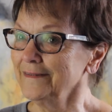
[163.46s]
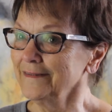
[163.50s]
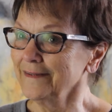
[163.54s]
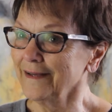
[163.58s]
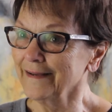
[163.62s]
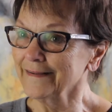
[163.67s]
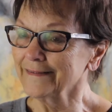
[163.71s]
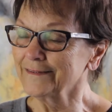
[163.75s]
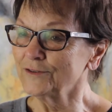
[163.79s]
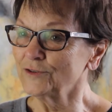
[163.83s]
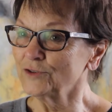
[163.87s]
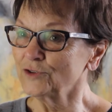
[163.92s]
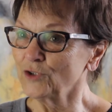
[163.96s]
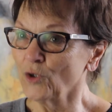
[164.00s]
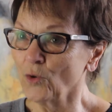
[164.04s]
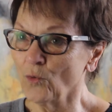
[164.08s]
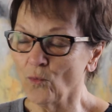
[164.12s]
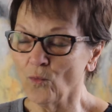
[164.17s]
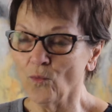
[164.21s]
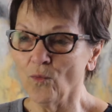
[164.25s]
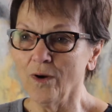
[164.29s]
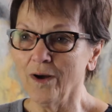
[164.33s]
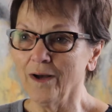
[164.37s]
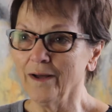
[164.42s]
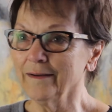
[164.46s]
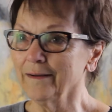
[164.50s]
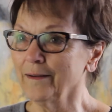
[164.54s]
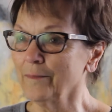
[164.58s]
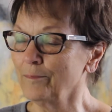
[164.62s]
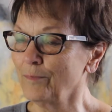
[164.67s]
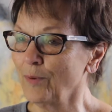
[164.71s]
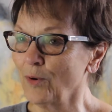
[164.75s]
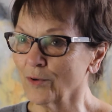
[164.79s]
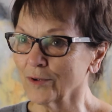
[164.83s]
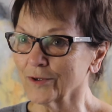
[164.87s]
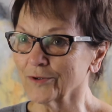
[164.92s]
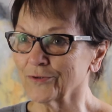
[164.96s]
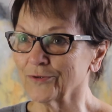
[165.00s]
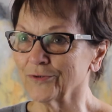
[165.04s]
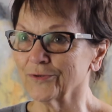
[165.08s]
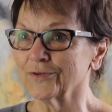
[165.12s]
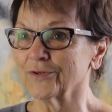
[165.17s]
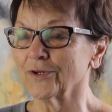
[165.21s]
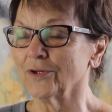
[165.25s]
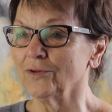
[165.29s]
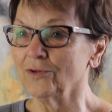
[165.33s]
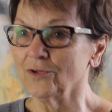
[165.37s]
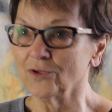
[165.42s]
I don't want a portrait
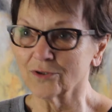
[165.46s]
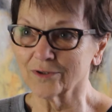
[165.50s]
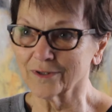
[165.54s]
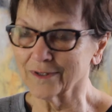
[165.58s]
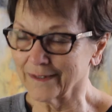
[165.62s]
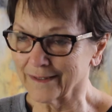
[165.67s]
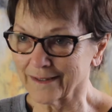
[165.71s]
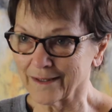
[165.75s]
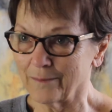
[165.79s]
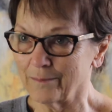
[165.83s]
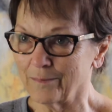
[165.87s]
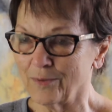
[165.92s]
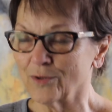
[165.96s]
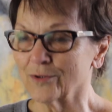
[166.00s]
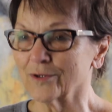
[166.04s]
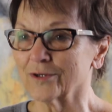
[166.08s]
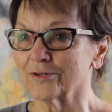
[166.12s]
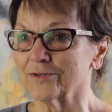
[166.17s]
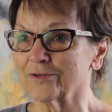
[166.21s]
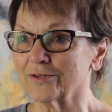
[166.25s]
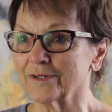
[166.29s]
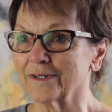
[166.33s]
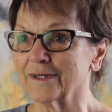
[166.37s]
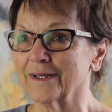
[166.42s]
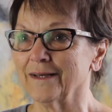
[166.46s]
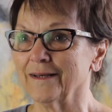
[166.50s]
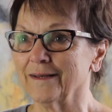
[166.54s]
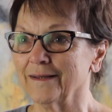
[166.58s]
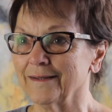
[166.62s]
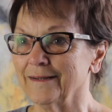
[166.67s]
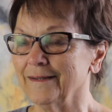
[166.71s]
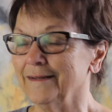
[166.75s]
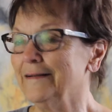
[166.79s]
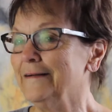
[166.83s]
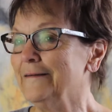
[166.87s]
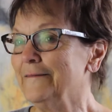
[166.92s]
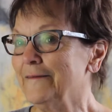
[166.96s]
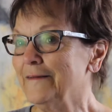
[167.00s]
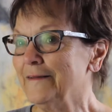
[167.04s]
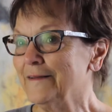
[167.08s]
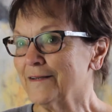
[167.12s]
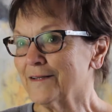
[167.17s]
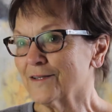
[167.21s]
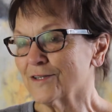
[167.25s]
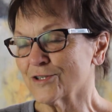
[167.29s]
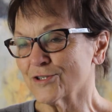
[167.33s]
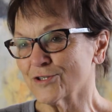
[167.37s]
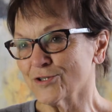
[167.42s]
to look like a portrait.
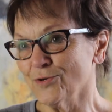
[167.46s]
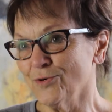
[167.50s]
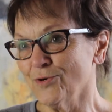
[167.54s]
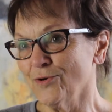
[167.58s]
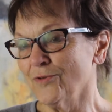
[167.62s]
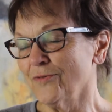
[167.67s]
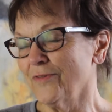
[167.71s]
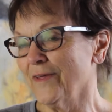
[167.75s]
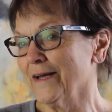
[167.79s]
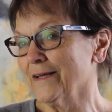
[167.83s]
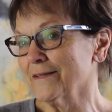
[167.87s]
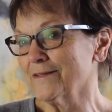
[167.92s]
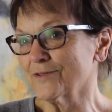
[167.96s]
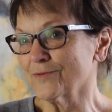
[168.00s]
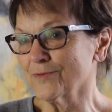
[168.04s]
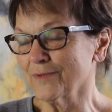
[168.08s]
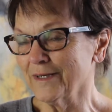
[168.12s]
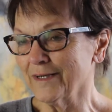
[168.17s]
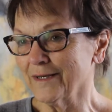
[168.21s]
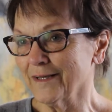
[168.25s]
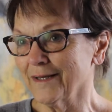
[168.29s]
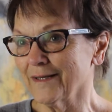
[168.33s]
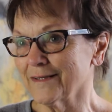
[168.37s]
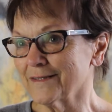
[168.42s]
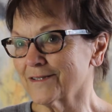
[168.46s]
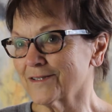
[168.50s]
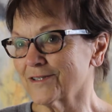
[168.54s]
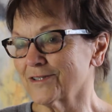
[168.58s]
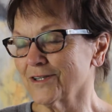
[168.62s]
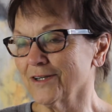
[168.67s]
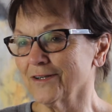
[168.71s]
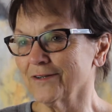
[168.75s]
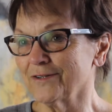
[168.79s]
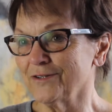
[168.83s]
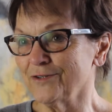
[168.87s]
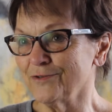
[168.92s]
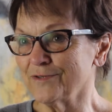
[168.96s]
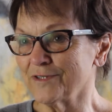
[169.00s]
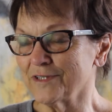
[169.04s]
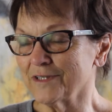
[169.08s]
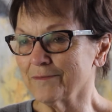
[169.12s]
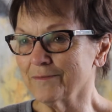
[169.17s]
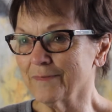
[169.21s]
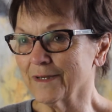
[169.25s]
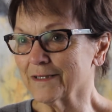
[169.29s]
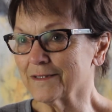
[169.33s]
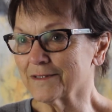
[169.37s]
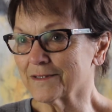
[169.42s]
So that's when I start
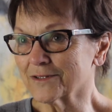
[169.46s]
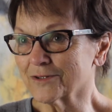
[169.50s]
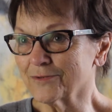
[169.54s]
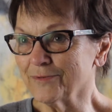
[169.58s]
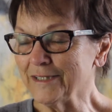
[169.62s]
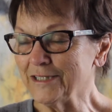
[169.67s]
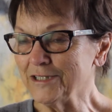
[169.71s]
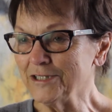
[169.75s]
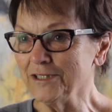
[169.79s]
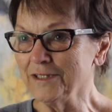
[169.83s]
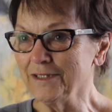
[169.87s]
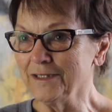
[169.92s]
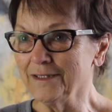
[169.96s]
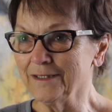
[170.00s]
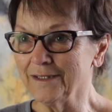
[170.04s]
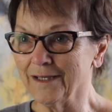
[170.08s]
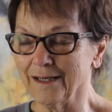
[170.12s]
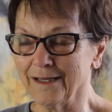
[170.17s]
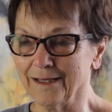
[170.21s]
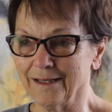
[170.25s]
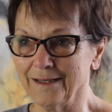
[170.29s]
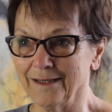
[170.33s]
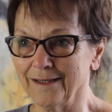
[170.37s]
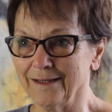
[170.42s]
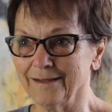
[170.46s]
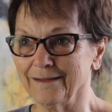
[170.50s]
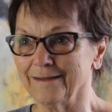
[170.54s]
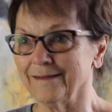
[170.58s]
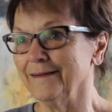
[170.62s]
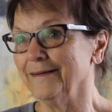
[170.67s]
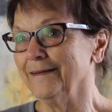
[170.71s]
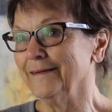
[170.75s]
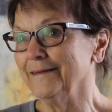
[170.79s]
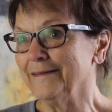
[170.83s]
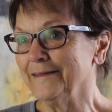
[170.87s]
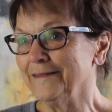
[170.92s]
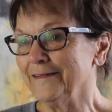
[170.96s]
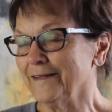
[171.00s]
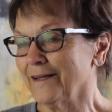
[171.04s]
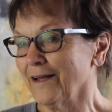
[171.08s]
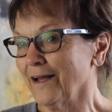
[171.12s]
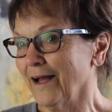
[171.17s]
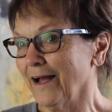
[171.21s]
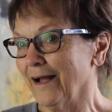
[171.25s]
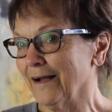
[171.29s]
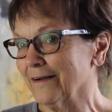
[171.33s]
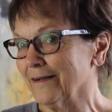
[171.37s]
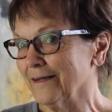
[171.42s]
using my squeegee,
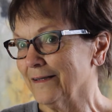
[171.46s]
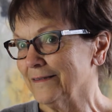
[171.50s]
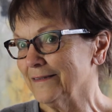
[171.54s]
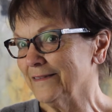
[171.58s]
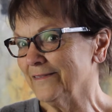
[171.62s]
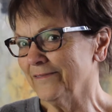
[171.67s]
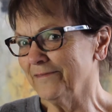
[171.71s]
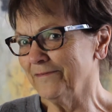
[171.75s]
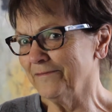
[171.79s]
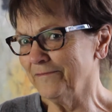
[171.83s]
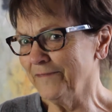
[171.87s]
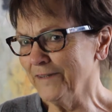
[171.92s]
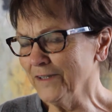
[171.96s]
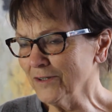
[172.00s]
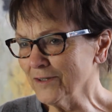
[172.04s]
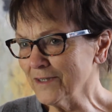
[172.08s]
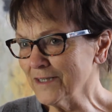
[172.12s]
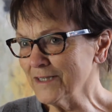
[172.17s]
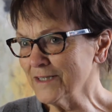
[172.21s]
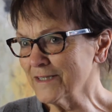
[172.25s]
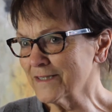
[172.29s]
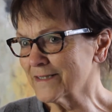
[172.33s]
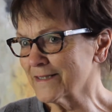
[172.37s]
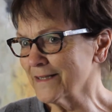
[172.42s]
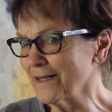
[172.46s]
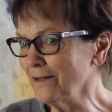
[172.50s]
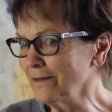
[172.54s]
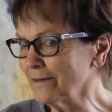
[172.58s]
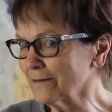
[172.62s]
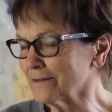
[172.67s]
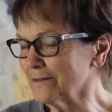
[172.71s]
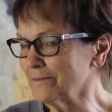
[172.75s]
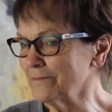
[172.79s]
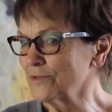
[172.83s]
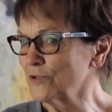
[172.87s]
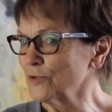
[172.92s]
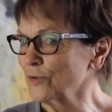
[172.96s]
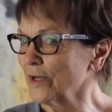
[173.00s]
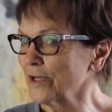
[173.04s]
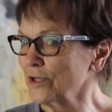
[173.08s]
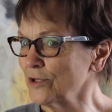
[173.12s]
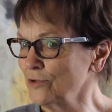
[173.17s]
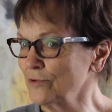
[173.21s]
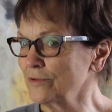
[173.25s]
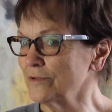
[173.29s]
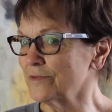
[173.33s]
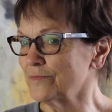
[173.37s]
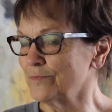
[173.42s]
and very seldom do I
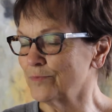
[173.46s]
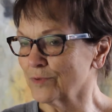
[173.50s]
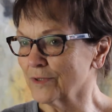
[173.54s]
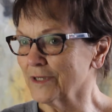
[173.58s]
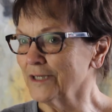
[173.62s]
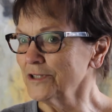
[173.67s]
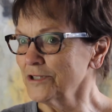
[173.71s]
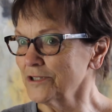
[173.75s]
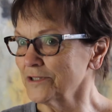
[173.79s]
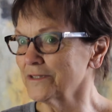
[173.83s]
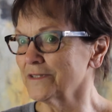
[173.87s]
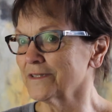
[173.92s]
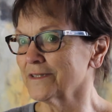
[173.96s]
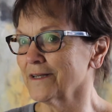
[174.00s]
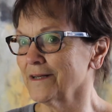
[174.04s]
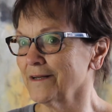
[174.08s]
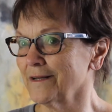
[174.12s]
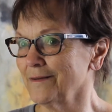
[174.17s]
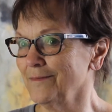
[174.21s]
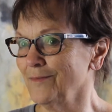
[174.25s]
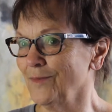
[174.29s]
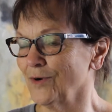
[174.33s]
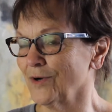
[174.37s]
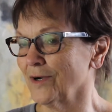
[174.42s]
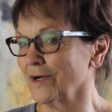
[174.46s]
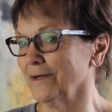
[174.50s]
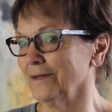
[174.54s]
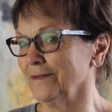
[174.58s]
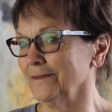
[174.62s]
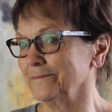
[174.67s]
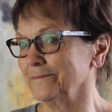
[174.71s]
use brushes anymore.